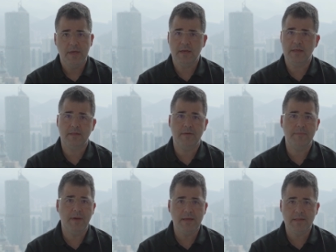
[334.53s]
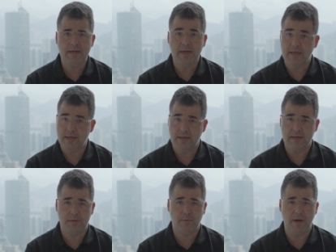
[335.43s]
He has an amazing
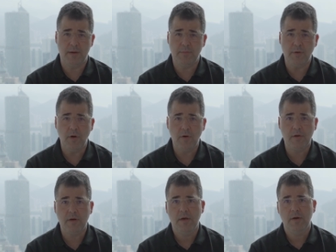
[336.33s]
as well blog